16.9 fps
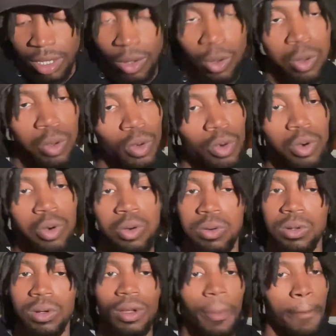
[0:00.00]
Whew.
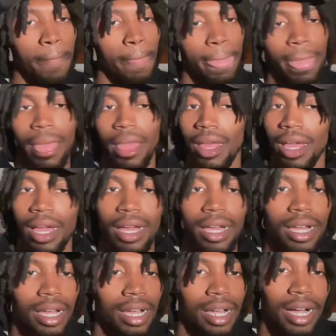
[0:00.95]

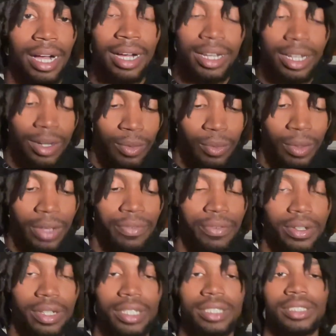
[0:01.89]
I couldn't wait
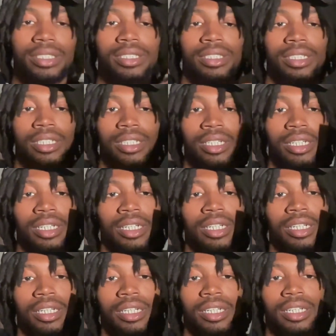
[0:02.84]
for this.
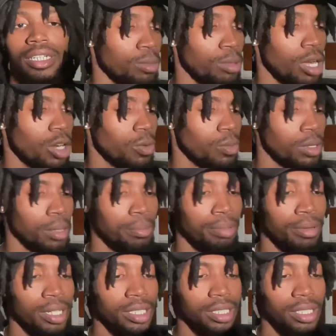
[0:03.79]
Bro, I don't want to
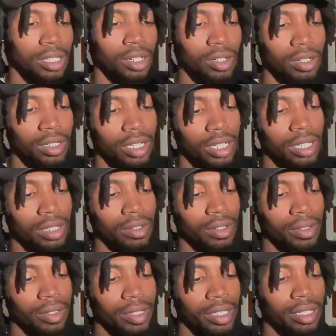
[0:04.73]
break it.
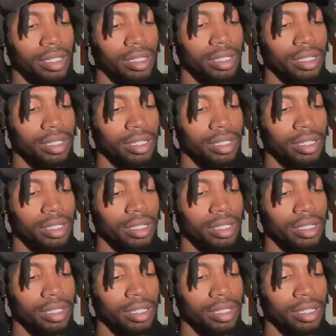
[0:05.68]
Okay.